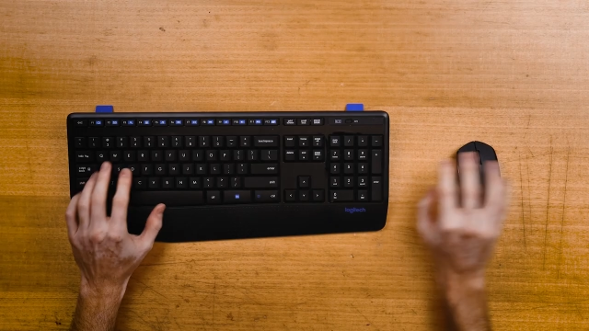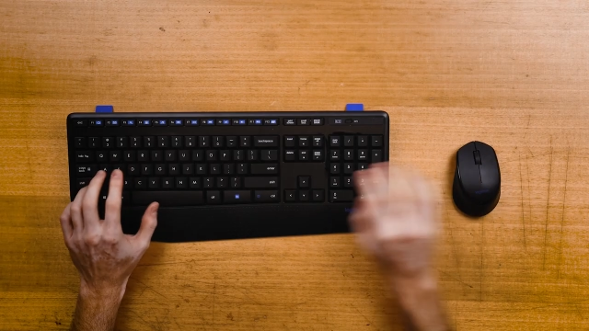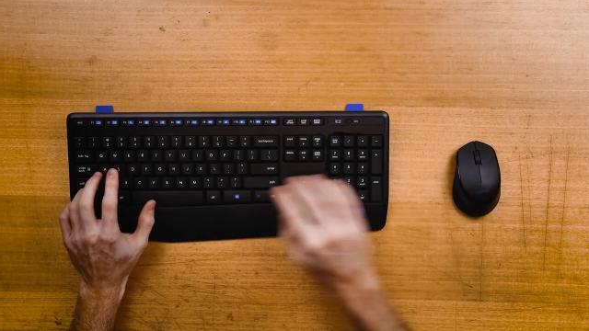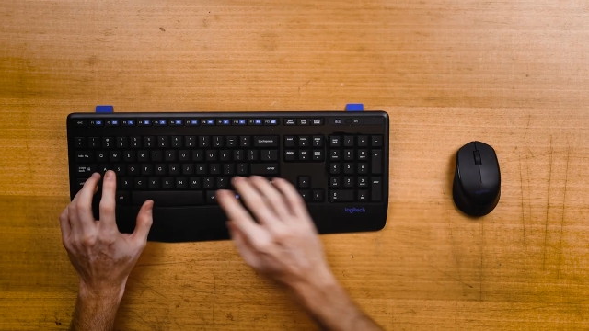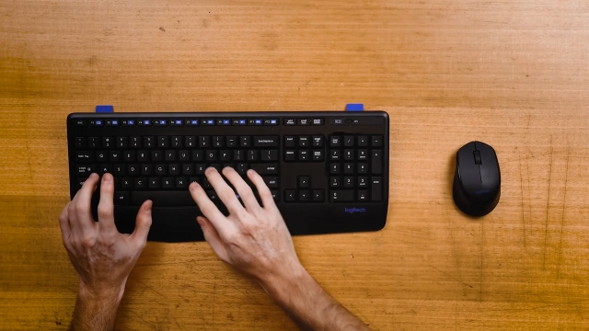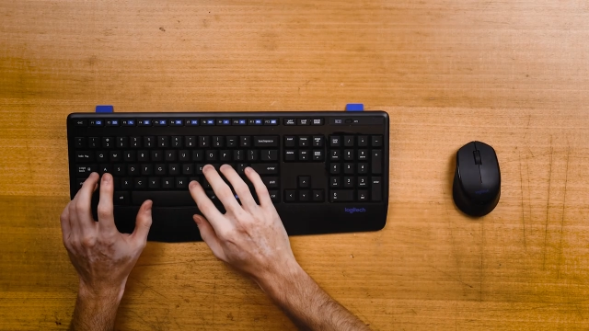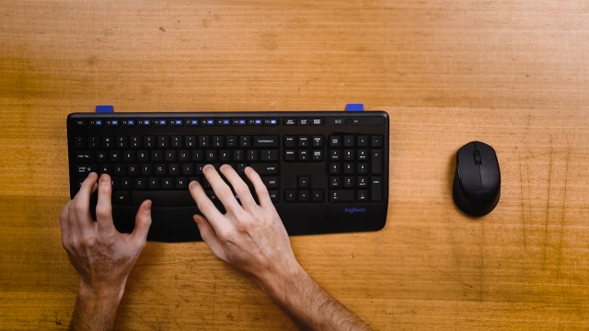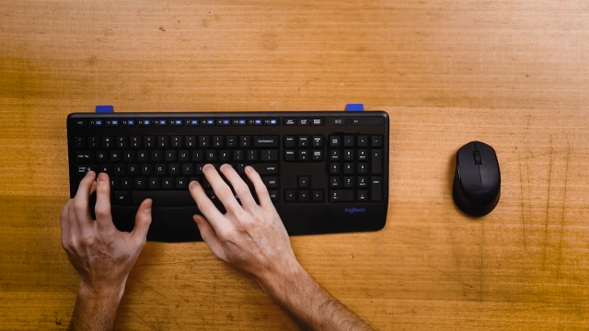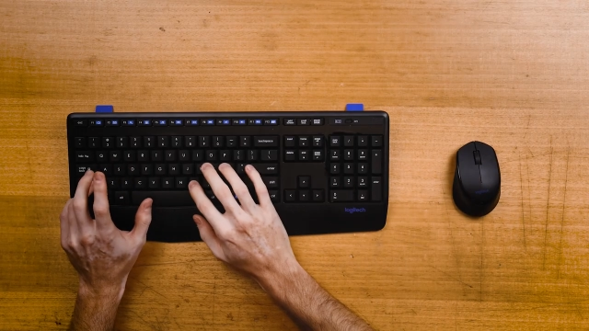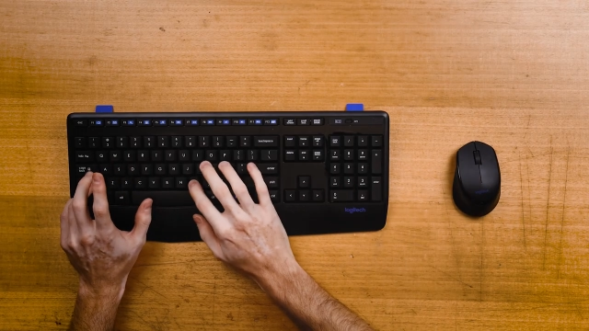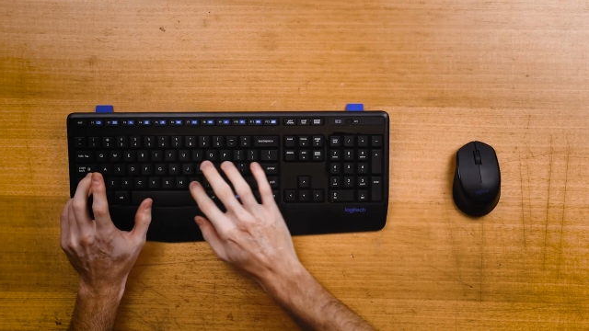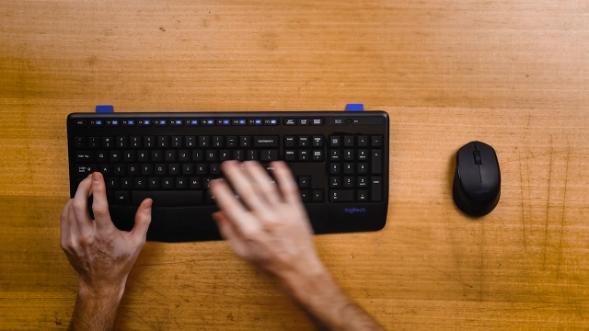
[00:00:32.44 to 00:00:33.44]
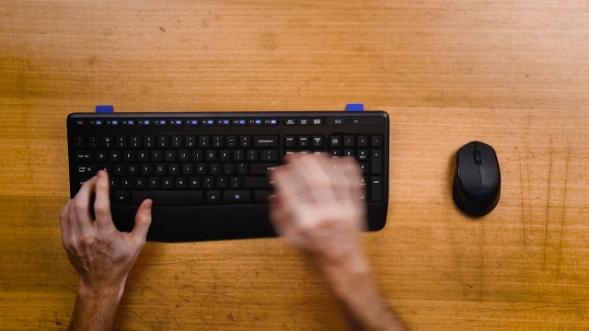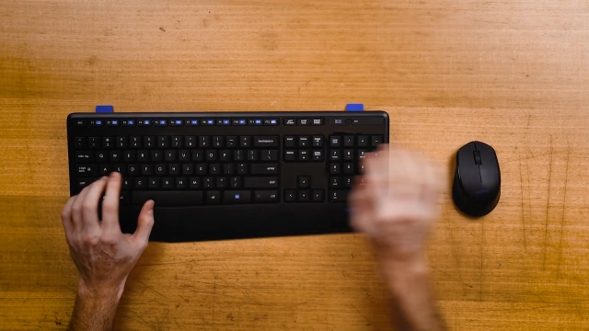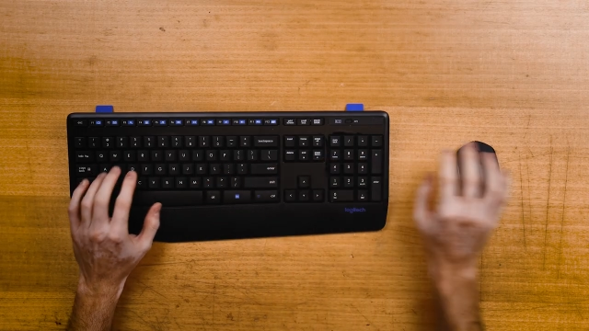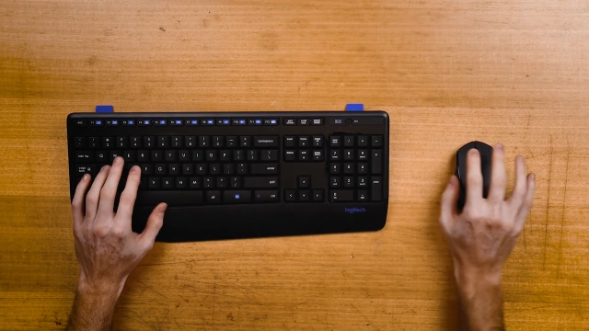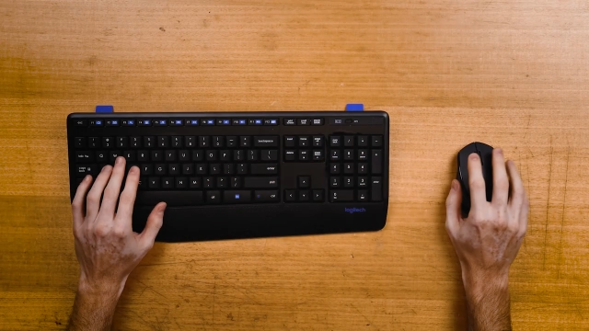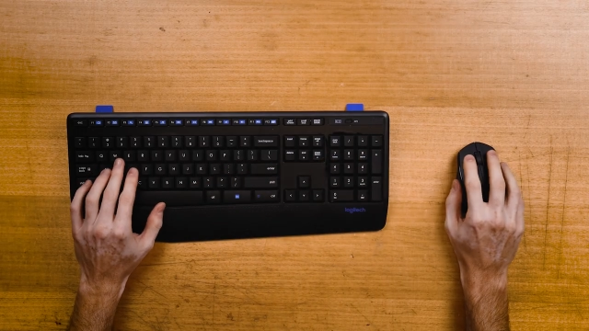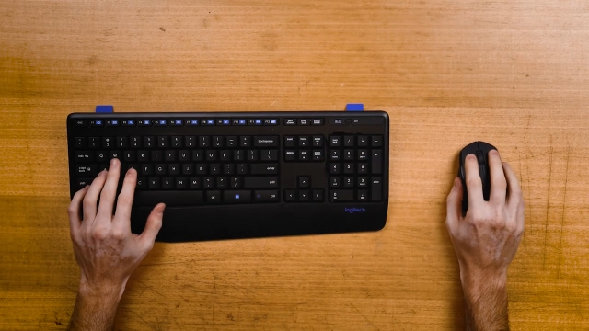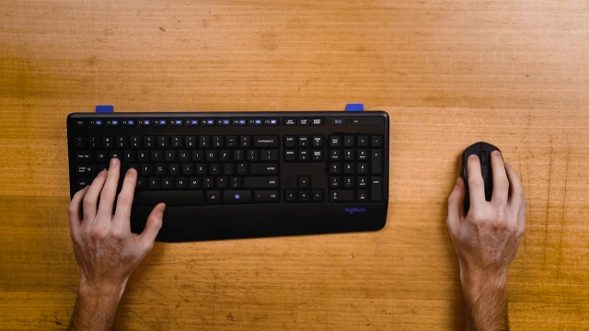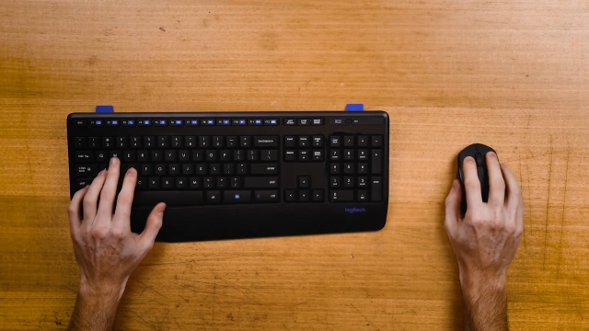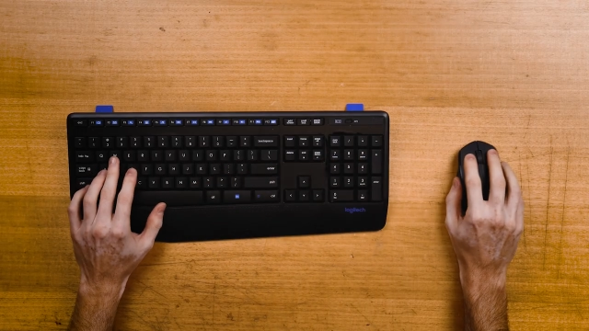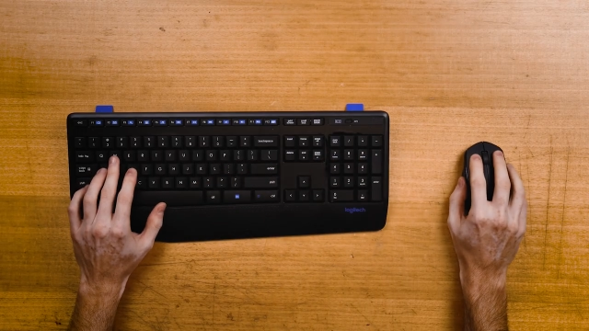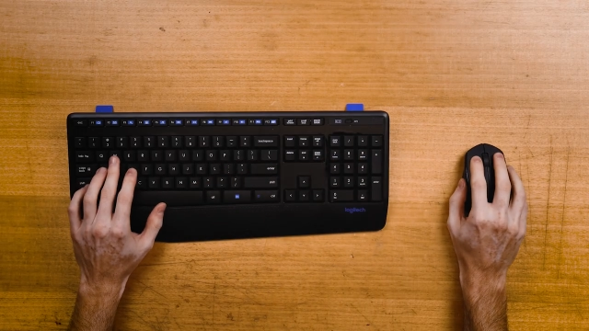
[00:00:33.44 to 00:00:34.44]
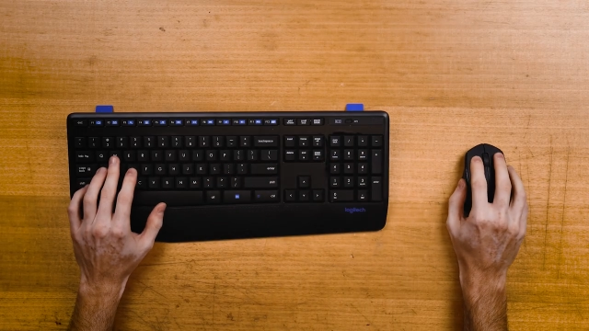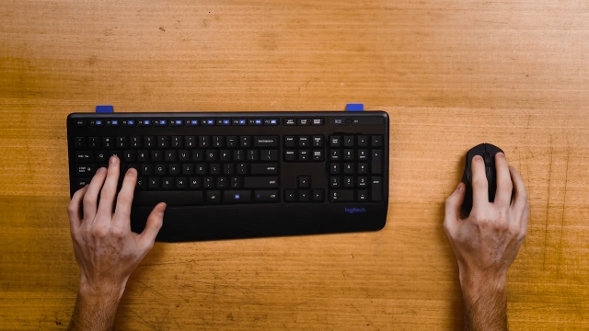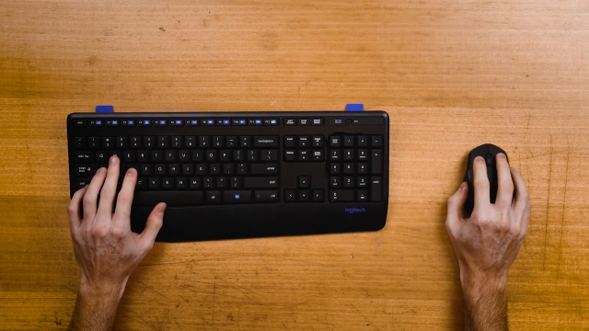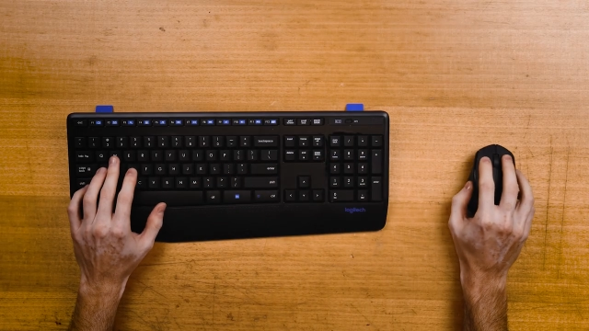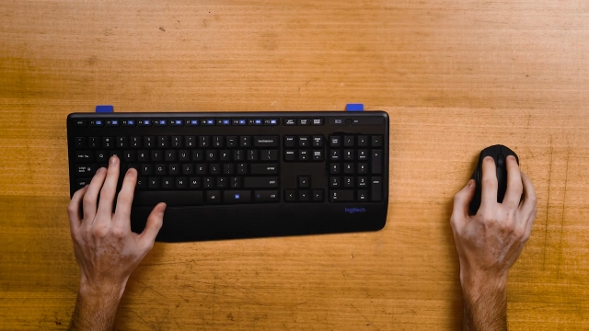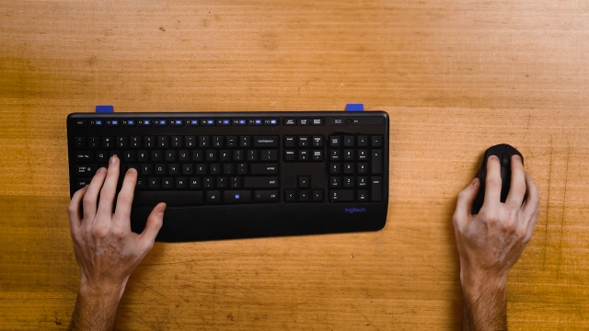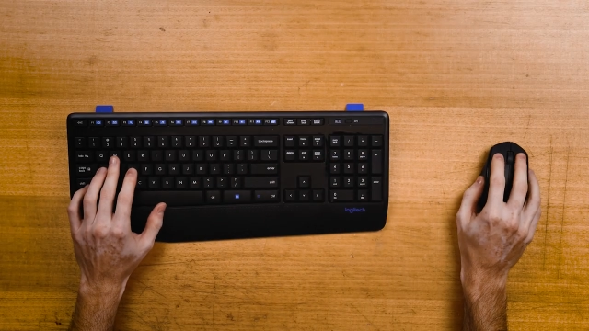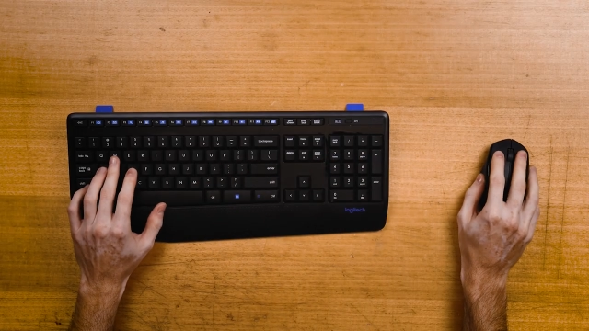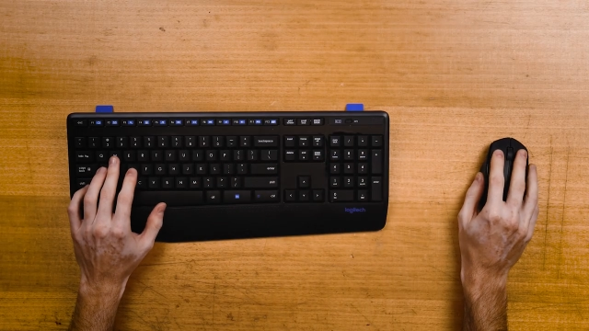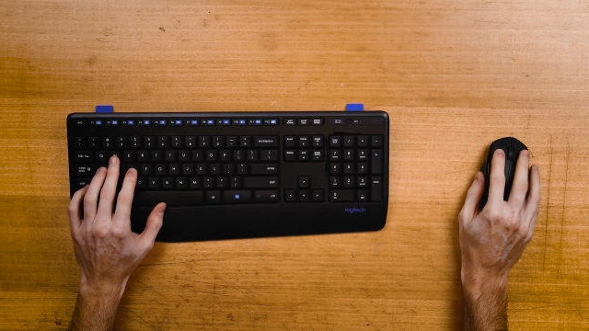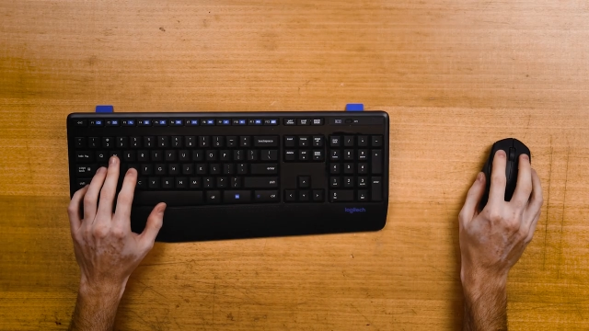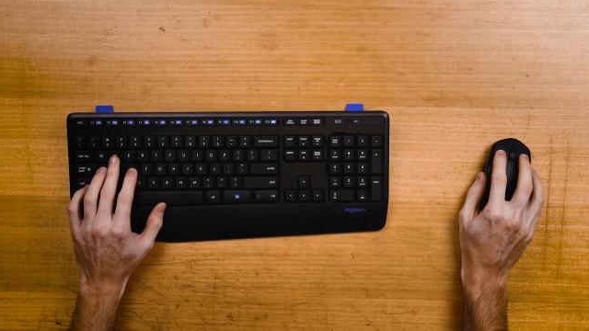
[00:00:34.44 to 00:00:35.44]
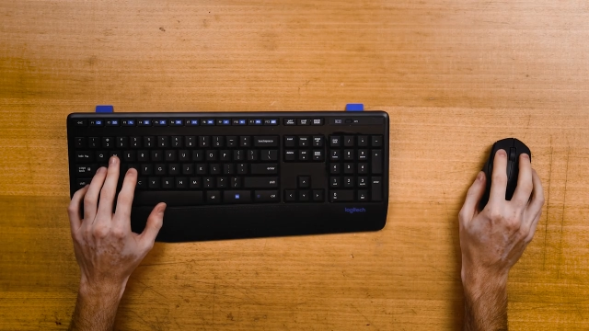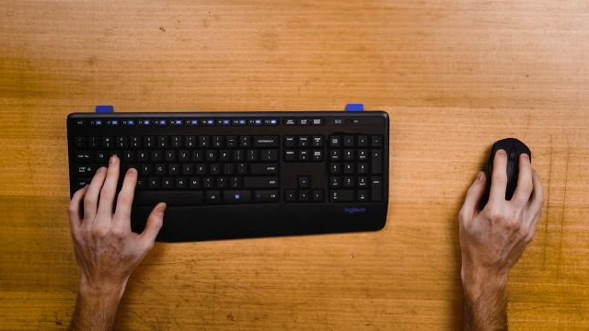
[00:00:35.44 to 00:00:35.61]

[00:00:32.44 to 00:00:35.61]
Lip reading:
[unreadable: no face in view]